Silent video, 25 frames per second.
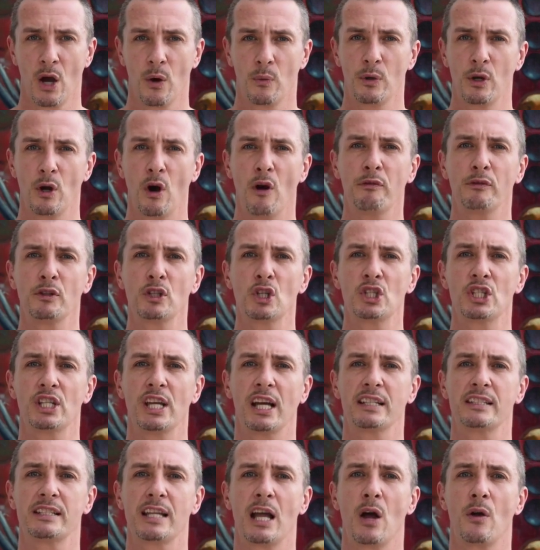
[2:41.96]
We often
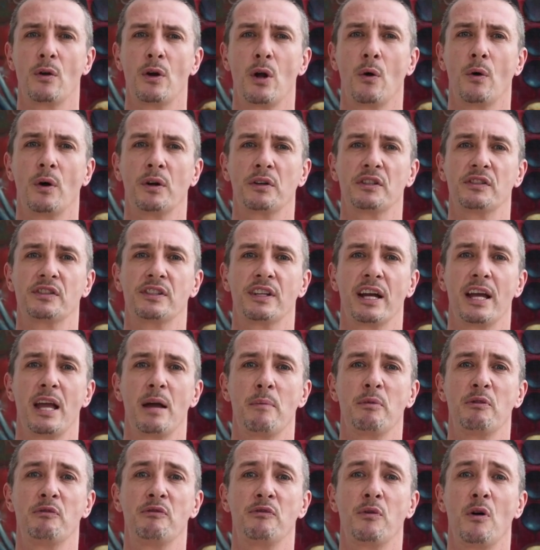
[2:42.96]
shut down our desire
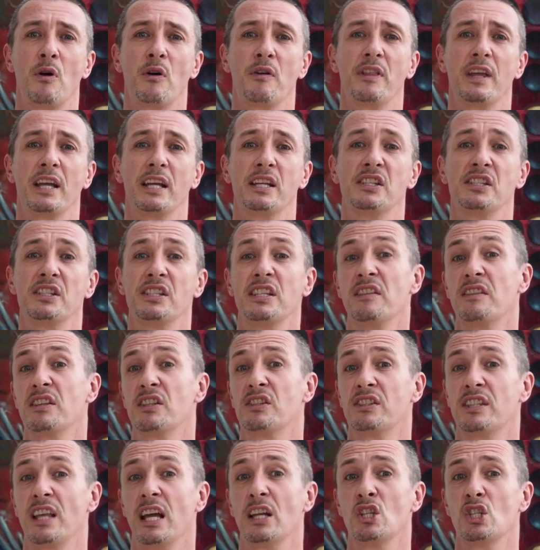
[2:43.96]
before they see the
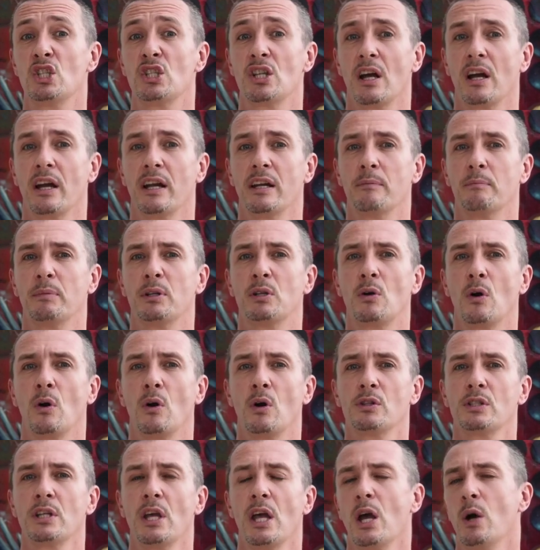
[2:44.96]
sunshine
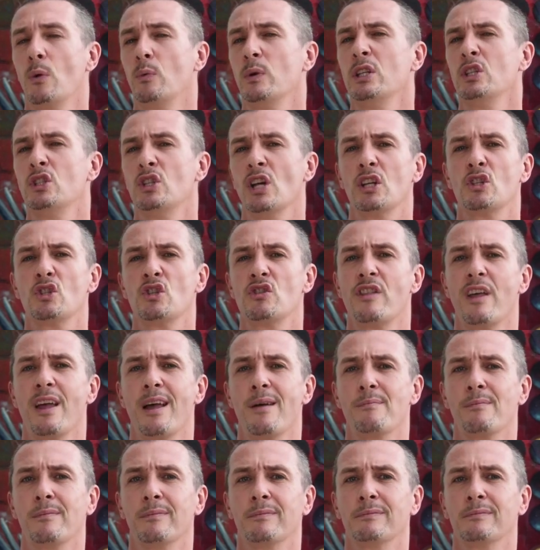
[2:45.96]
because we judge
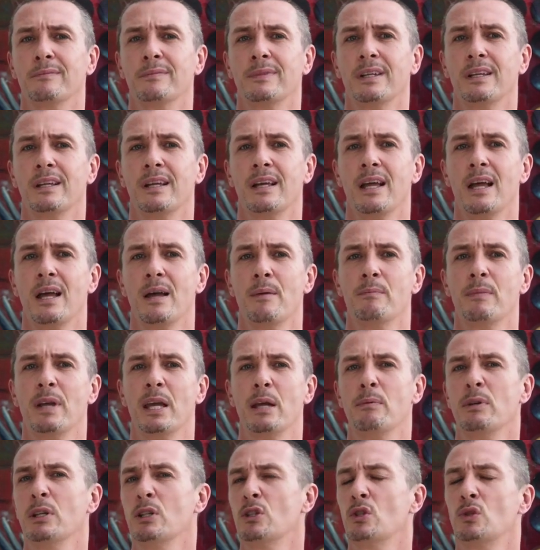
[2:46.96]
them.
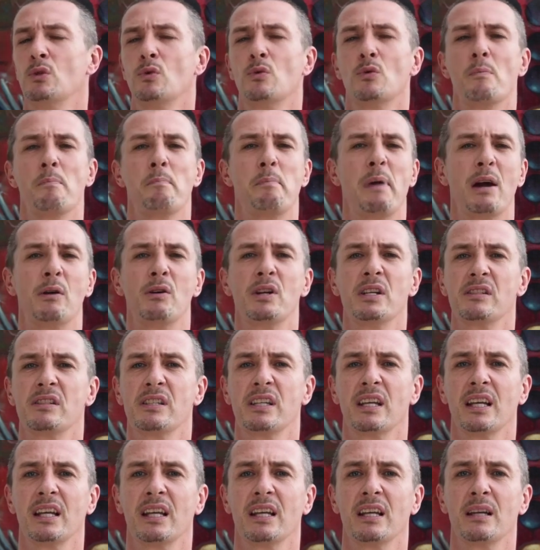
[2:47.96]
Maybe it's too
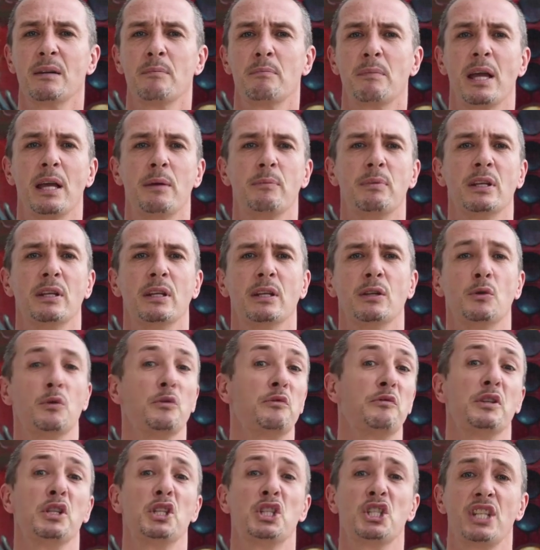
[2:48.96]
embarrassing, maybe you
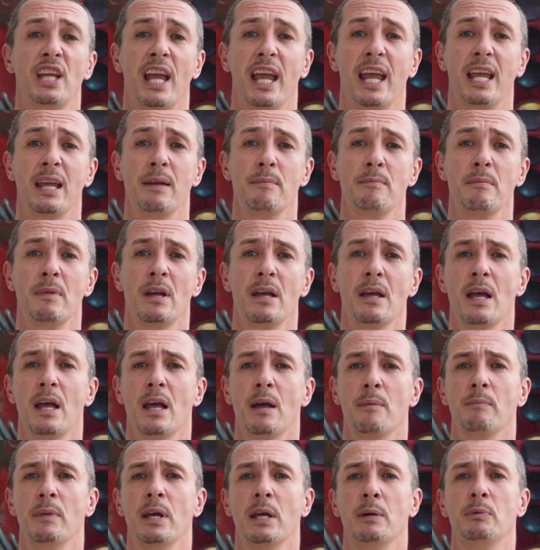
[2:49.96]
feel shame,
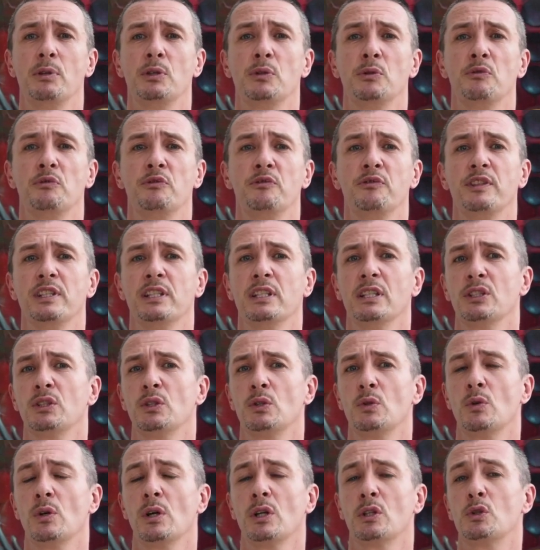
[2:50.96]
maybe you feel
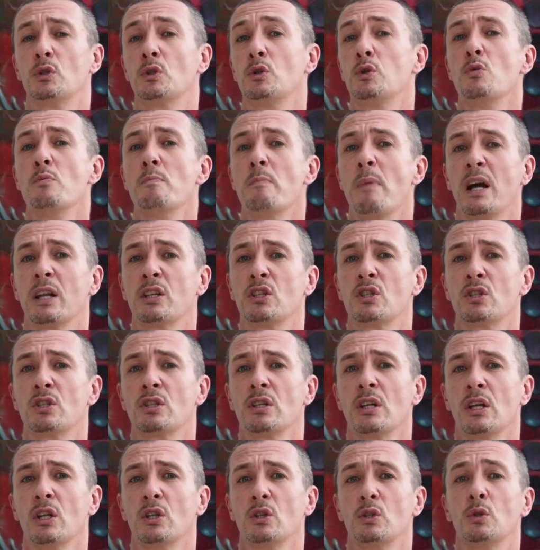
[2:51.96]
you are too much,
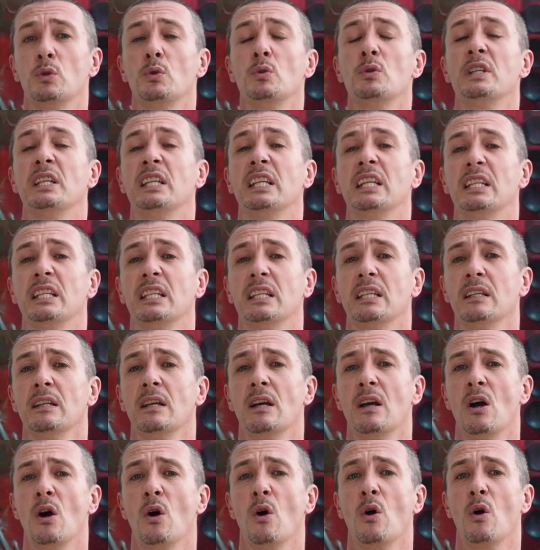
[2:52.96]
too needy,
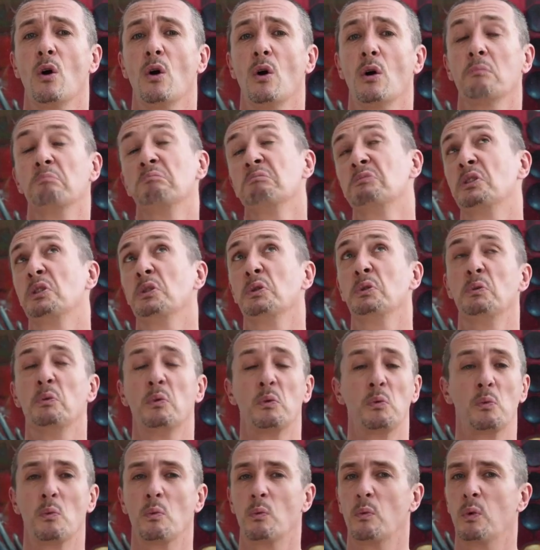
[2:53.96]
or too
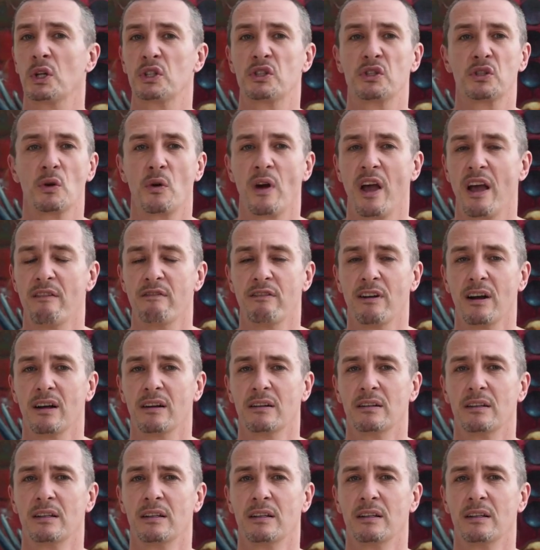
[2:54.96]
whatsoever.